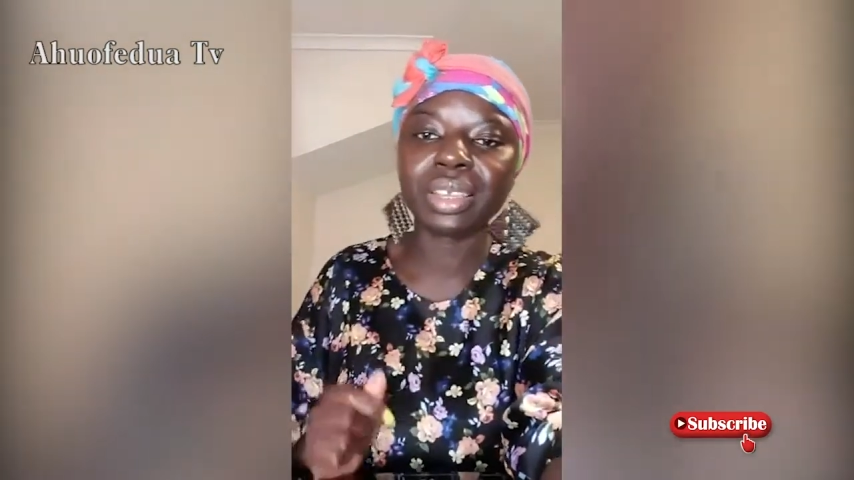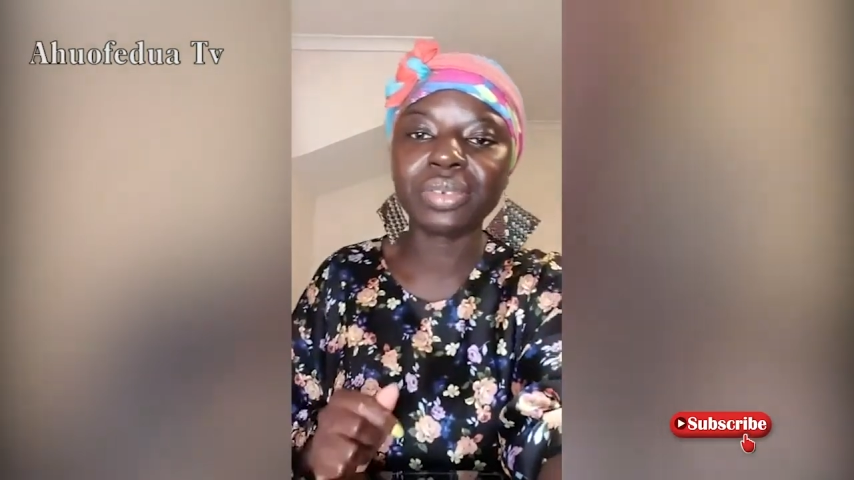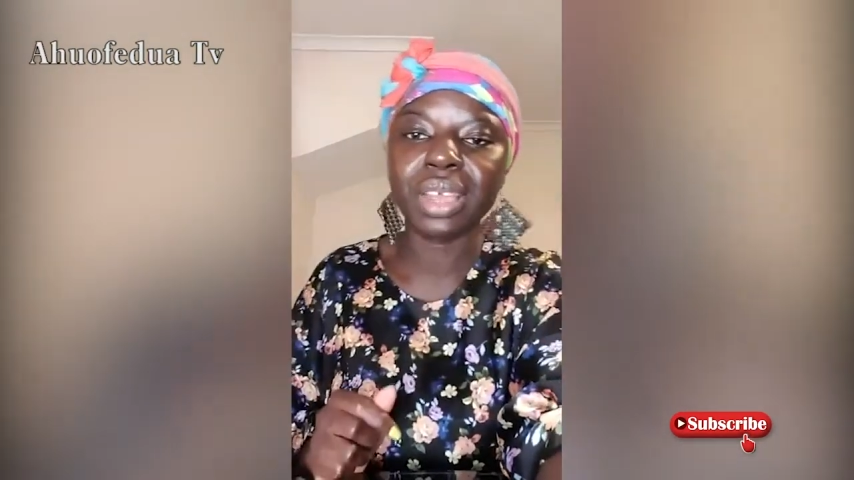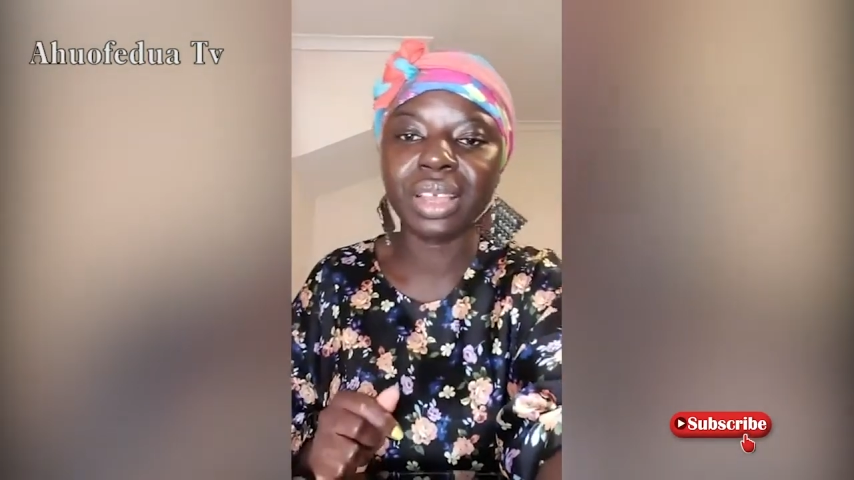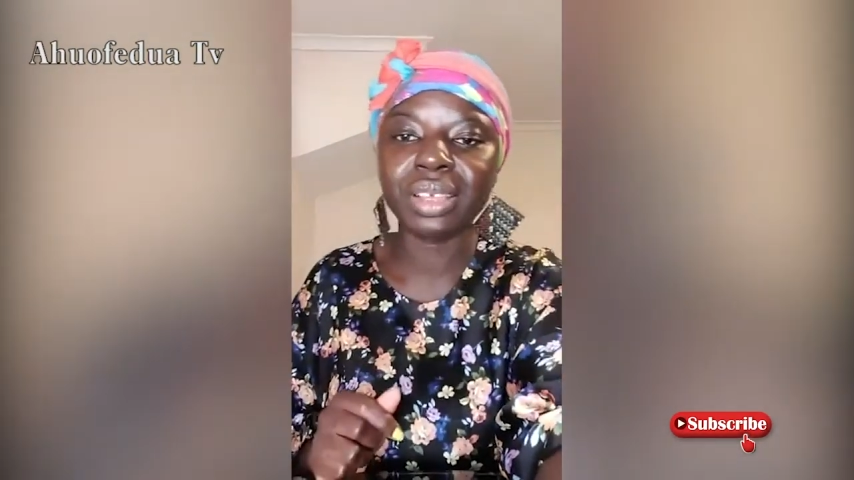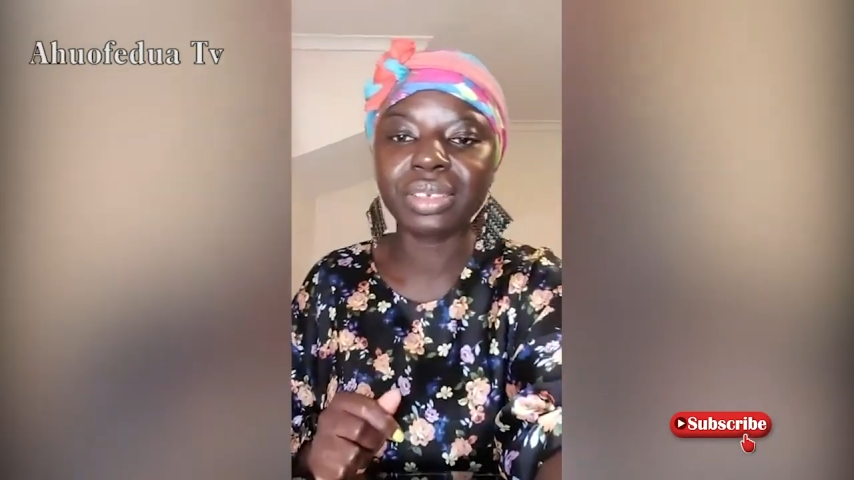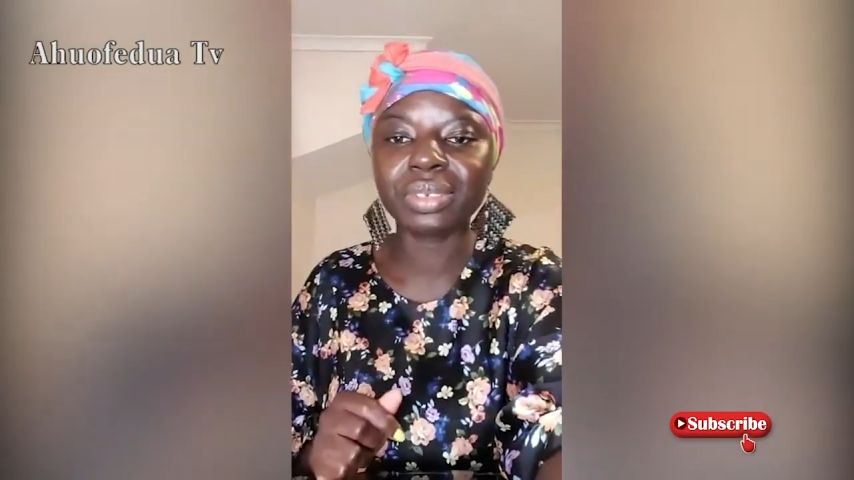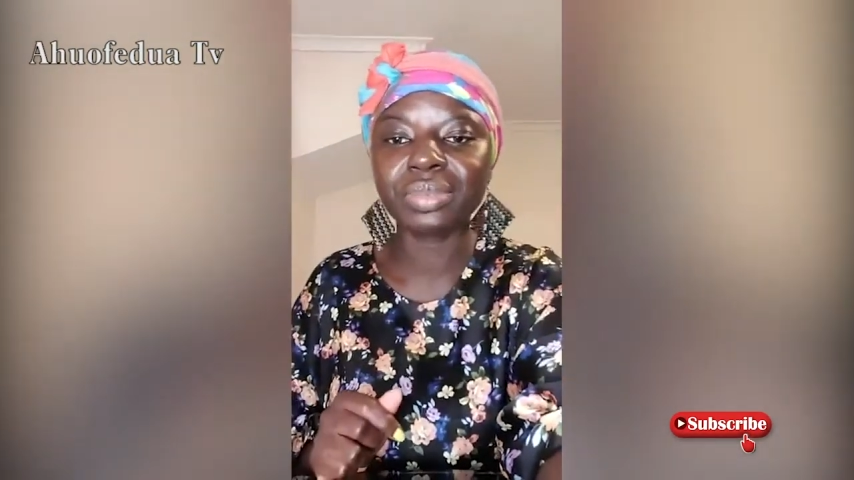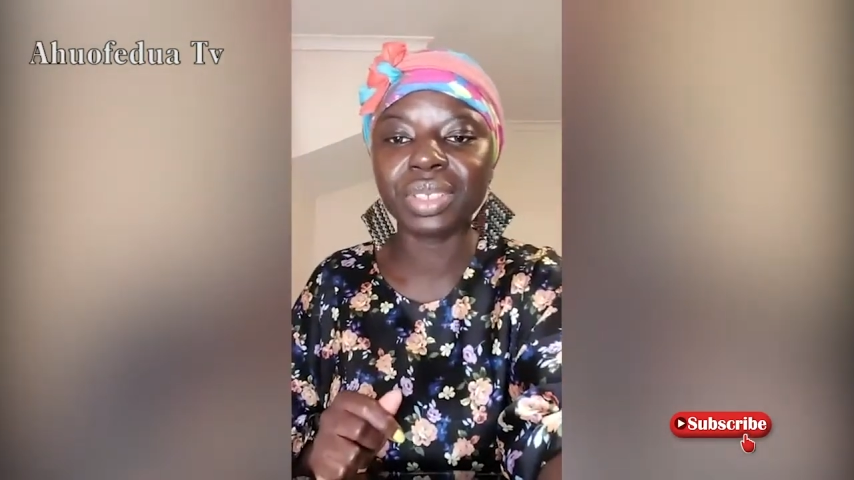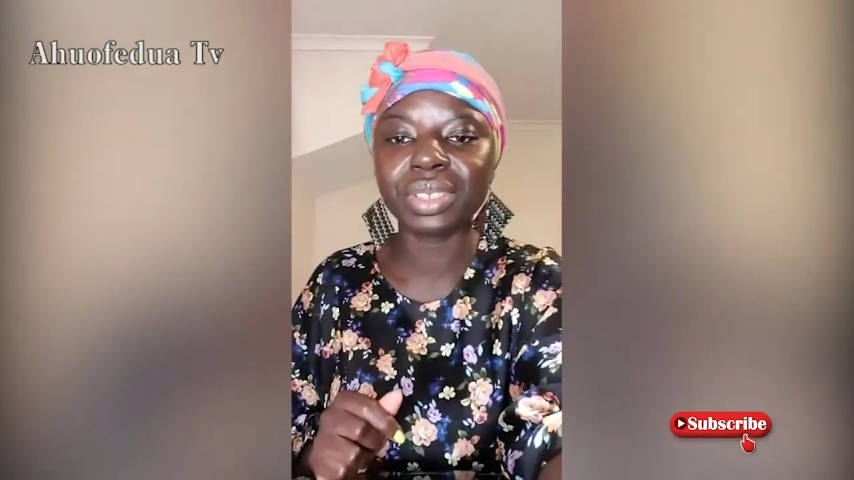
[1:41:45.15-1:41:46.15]
Era
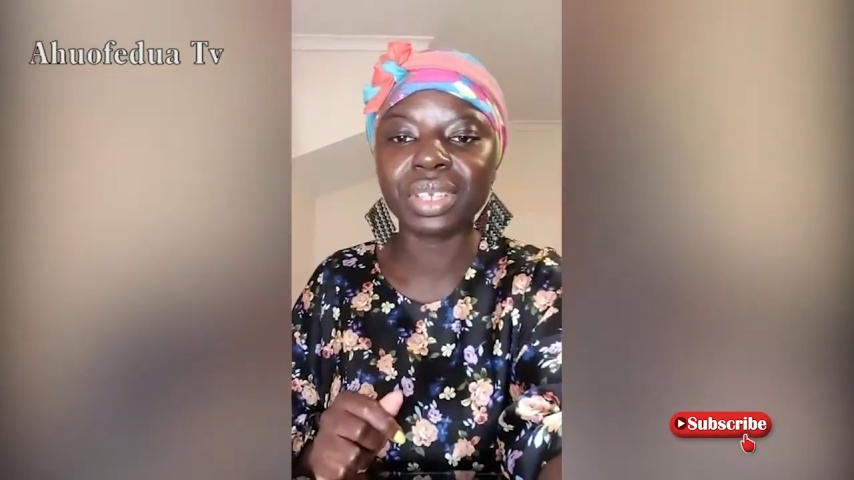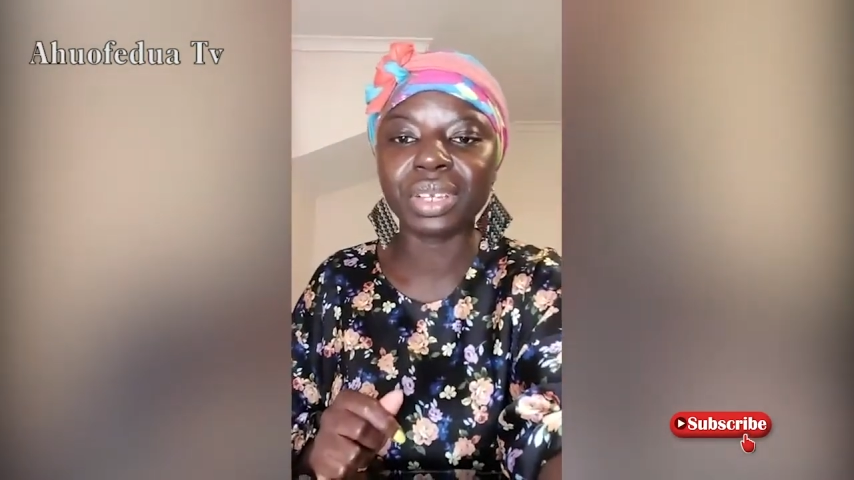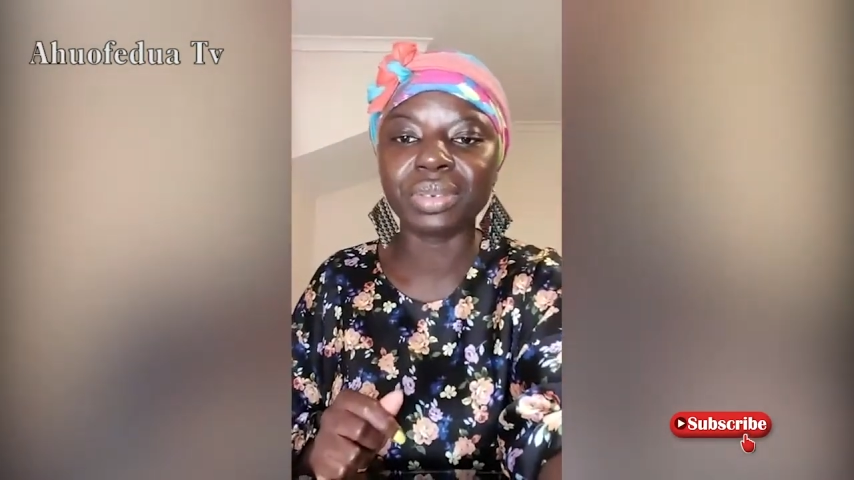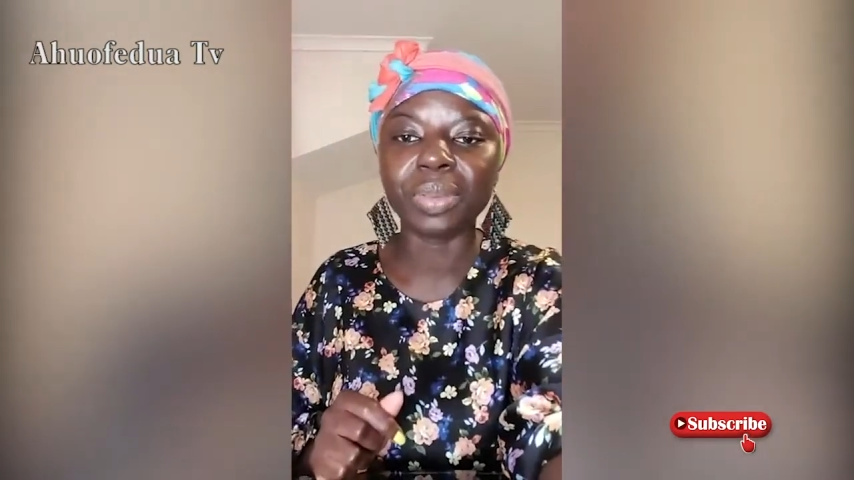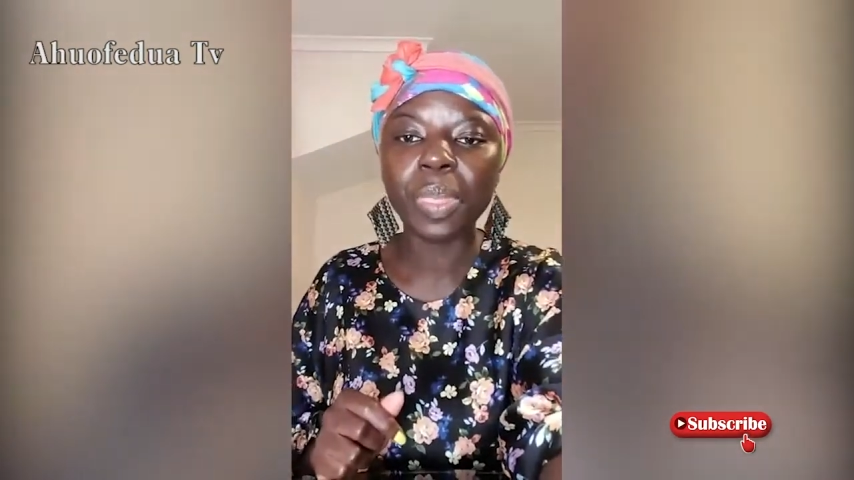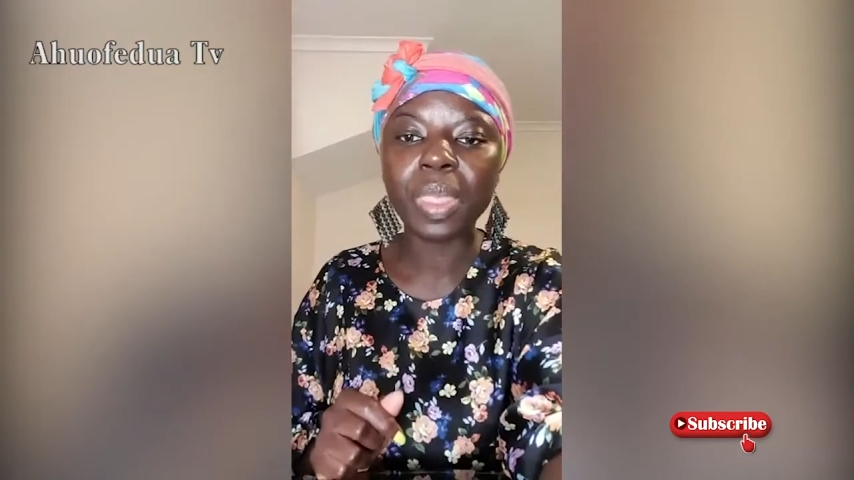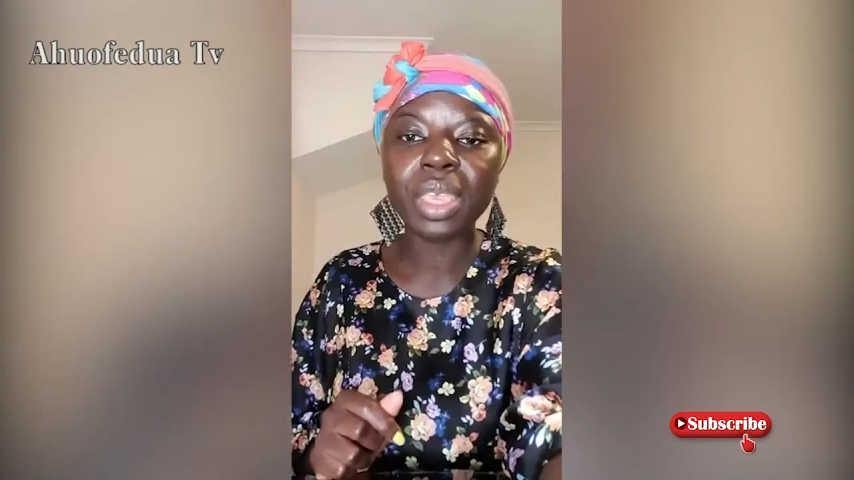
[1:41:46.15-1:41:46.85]
Michel.